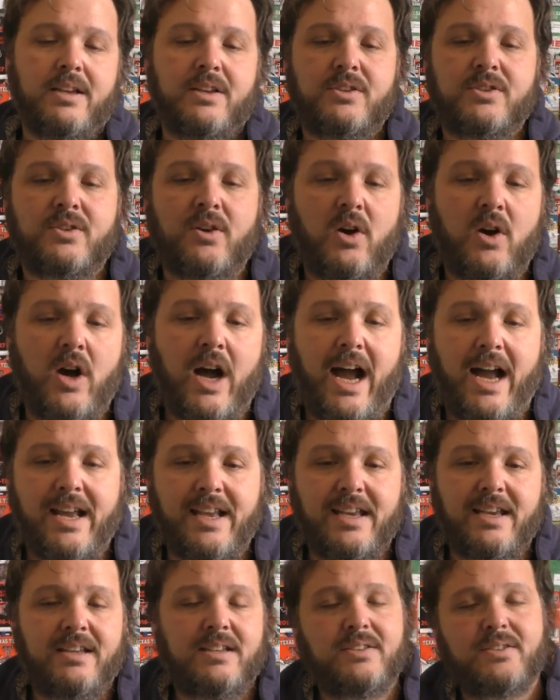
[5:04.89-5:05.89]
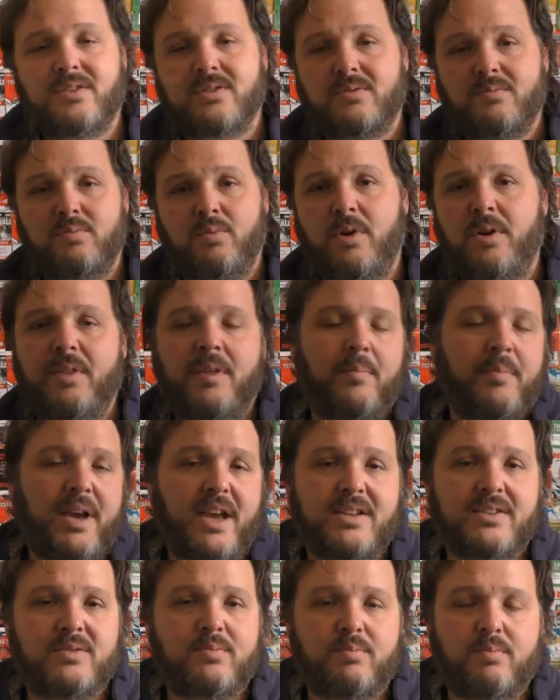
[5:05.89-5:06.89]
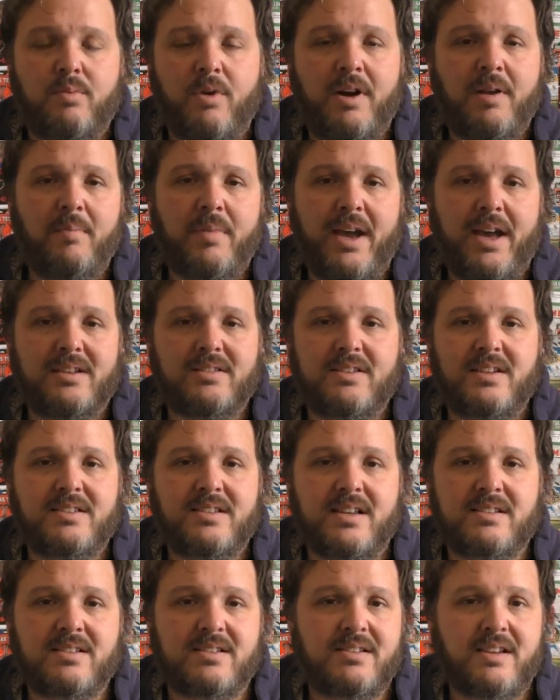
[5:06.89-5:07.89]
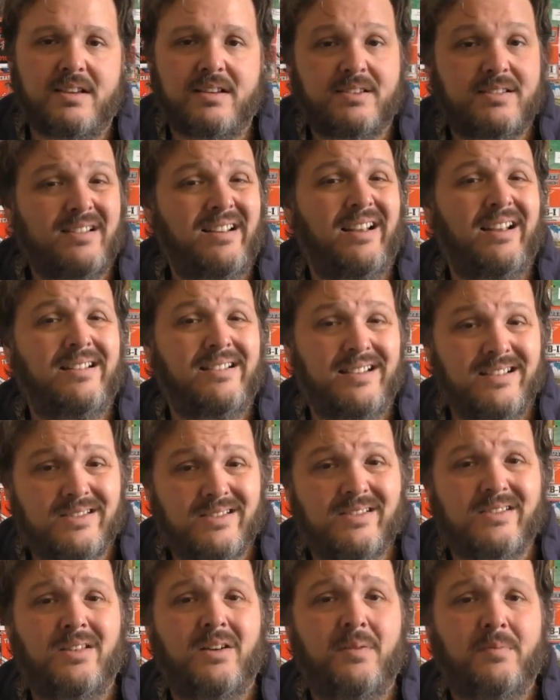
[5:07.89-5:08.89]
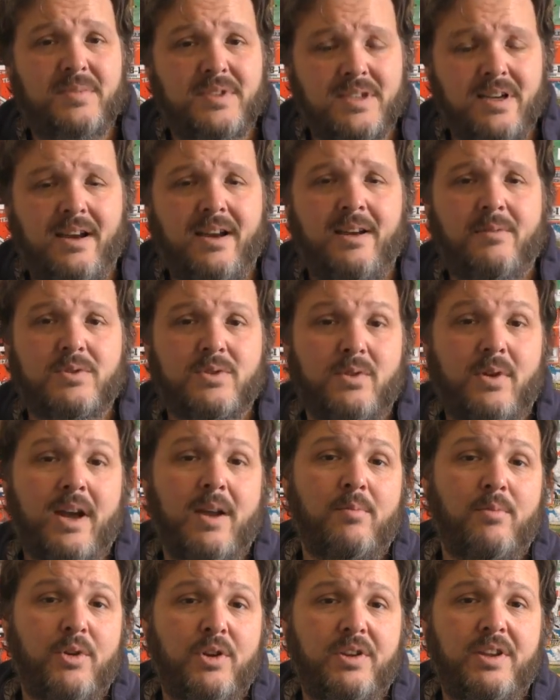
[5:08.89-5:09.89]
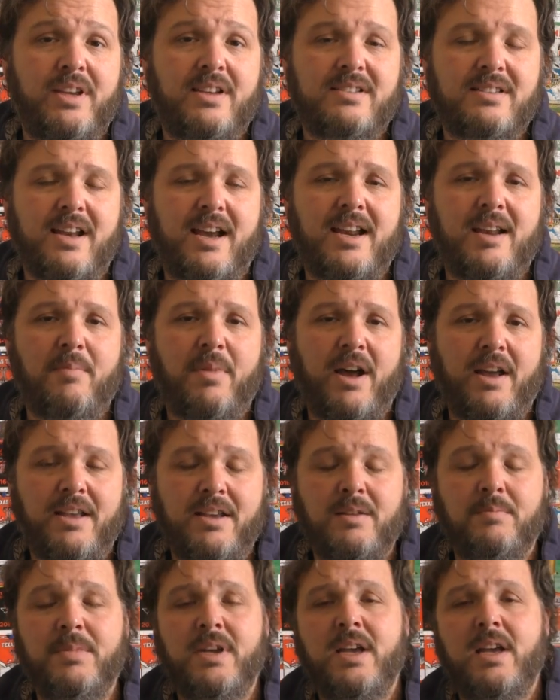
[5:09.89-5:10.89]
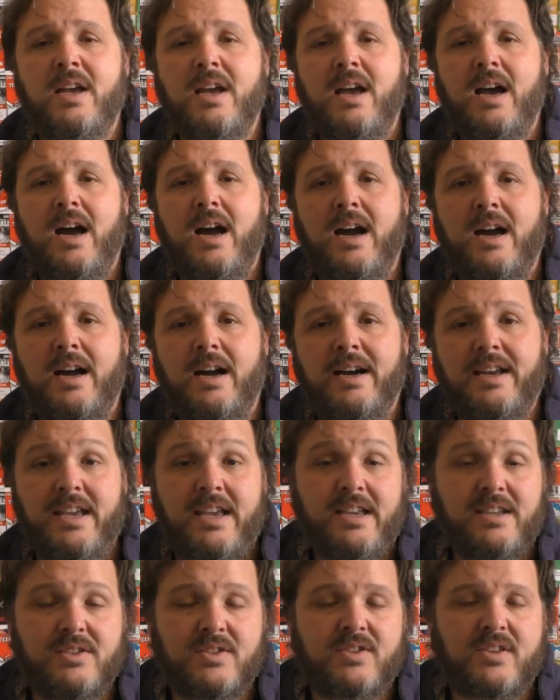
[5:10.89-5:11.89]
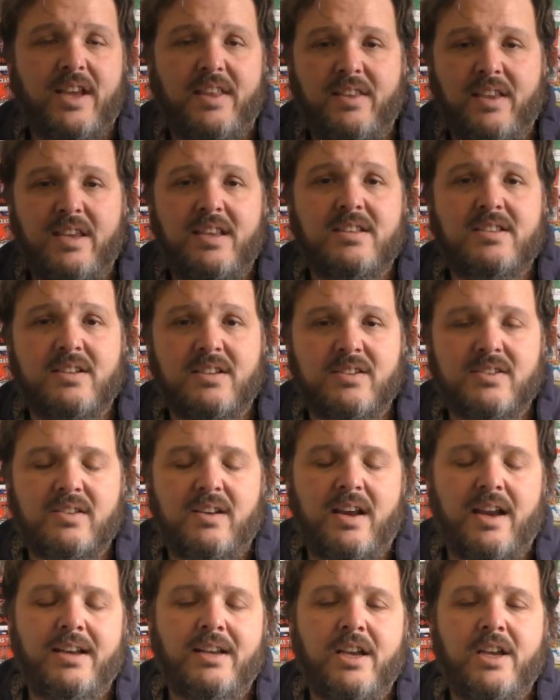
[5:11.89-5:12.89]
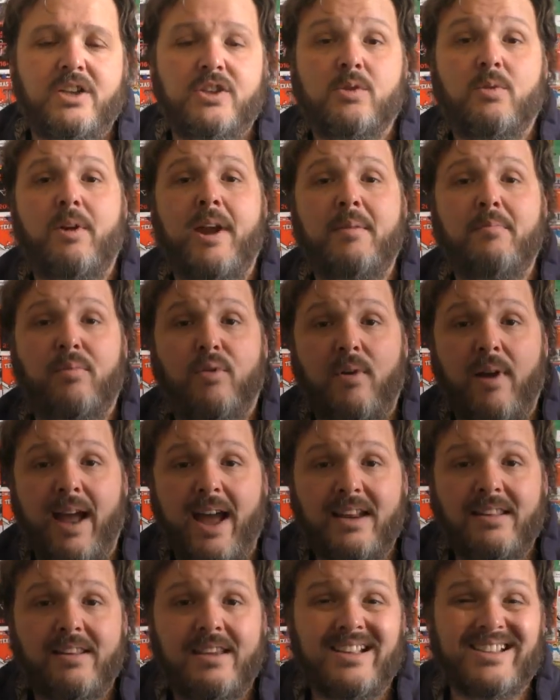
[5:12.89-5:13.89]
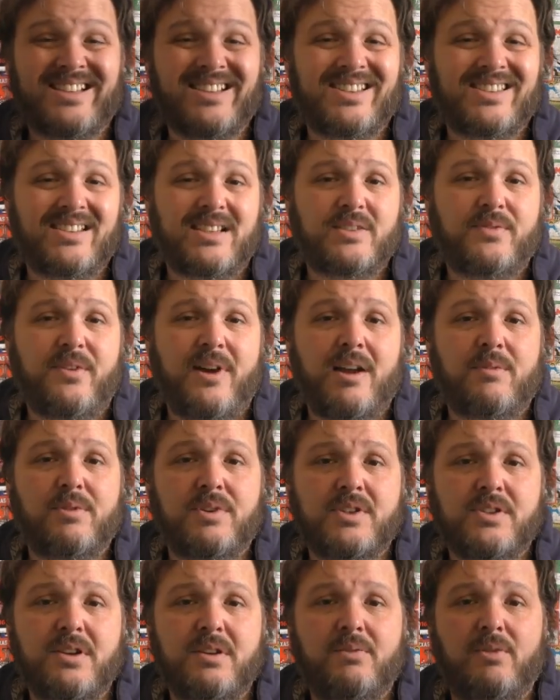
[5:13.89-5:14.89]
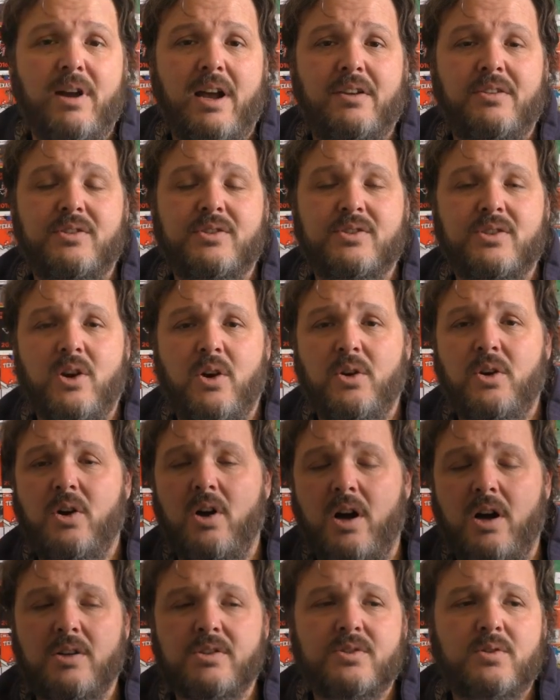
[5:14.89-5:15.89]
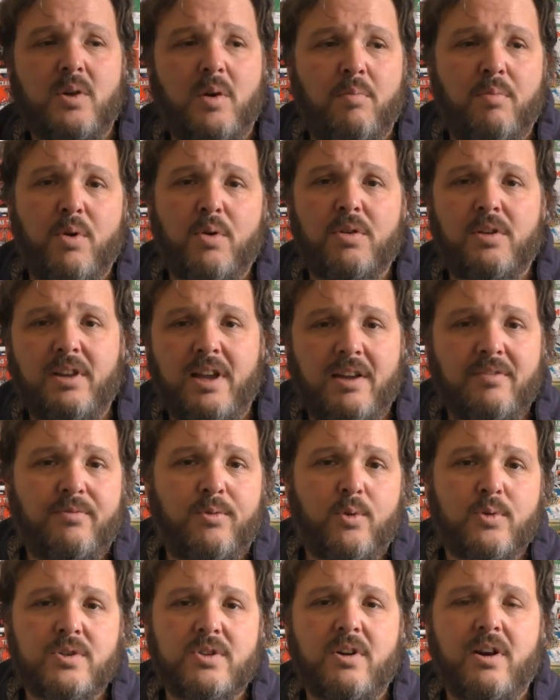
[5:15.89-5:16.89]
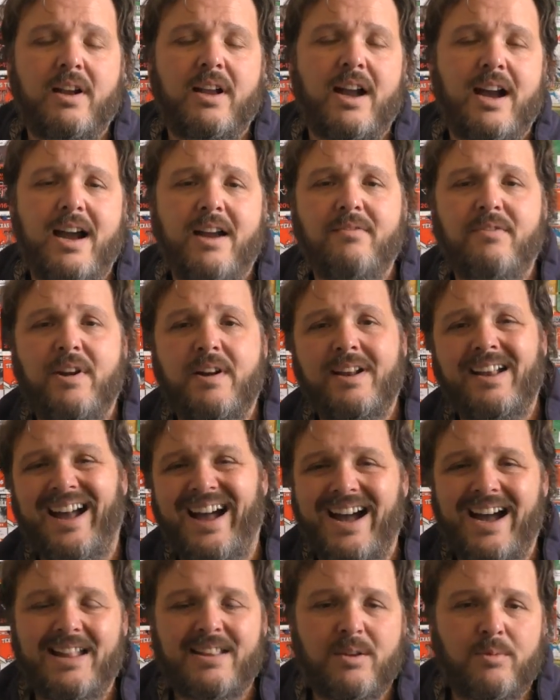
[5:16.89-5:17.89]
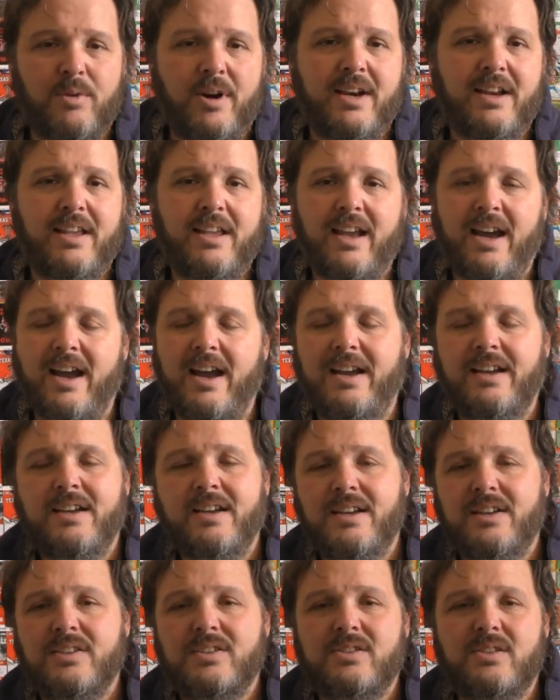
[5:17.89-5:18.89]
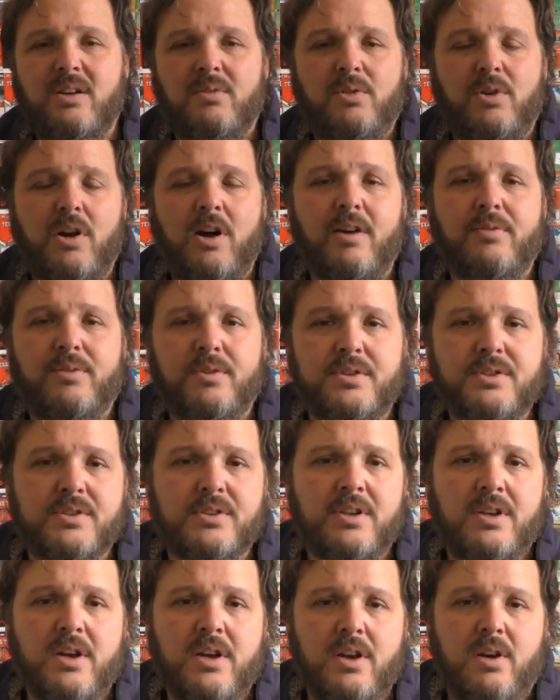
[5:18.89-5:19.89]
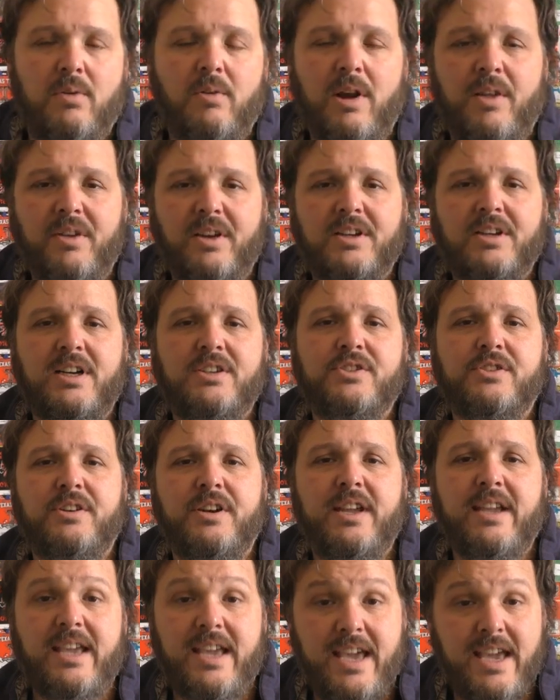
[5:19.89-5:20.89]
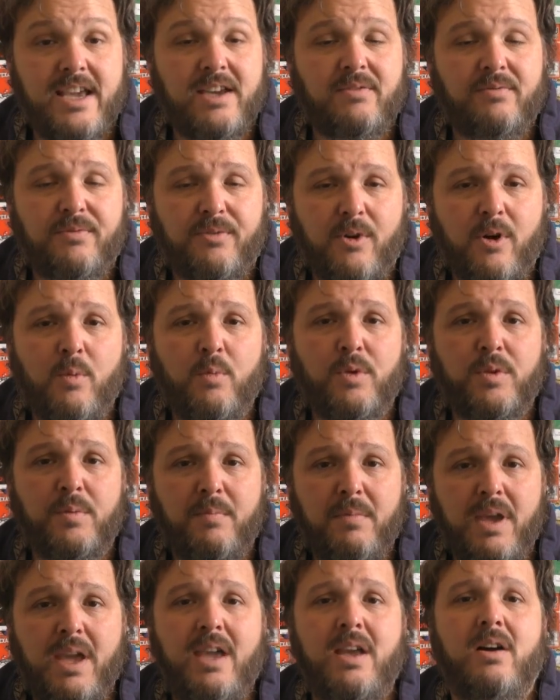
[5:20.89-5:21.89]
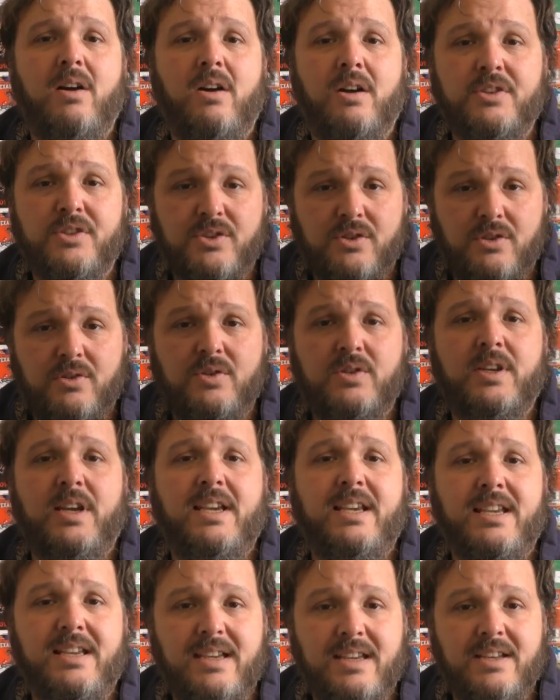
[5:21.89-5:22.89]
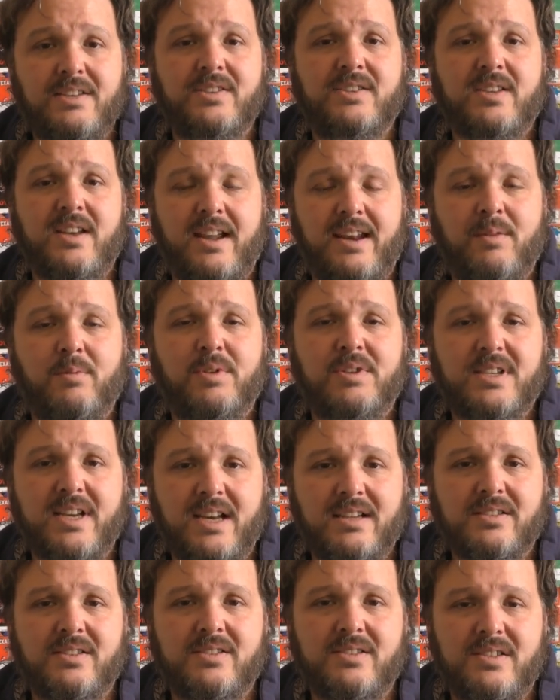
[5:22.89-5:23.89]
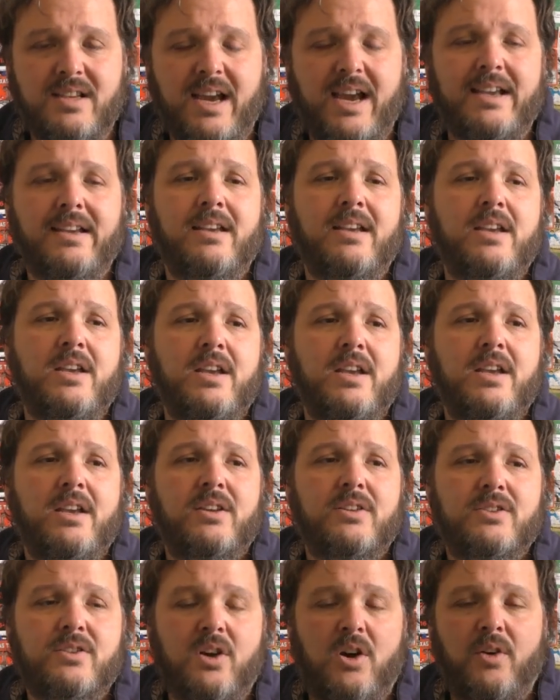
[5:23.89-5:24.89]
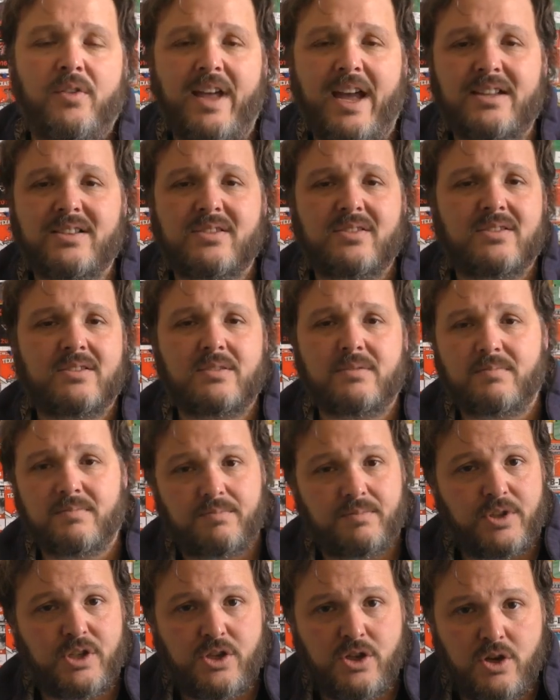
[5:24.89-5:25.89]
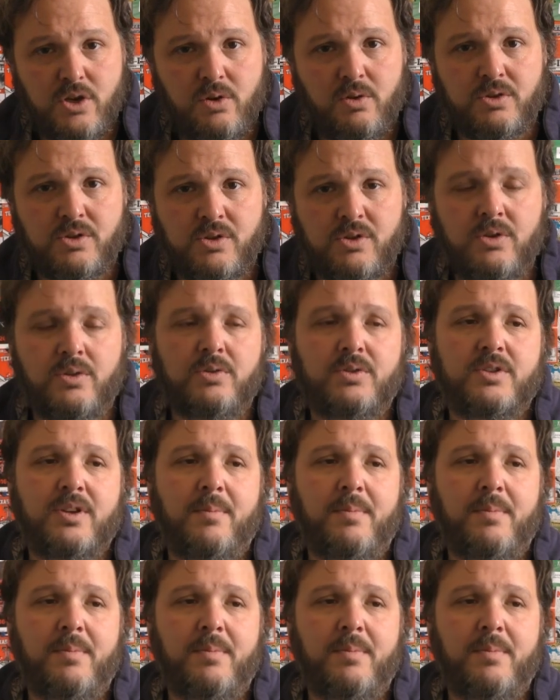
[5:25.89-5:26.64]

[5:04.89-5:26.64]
So he's one of the best running backs that Texas Tech has signed in some time. So I'm really excited about him. He's said that he's going to sign. Jarret Bradley is a 6'5 receiver out of DeSoto, also a borderline four-star guy, very highly rated guy, several offers around the country. He confirmed with me on Tuesday he is signing with Texas Tech. So that's huge news.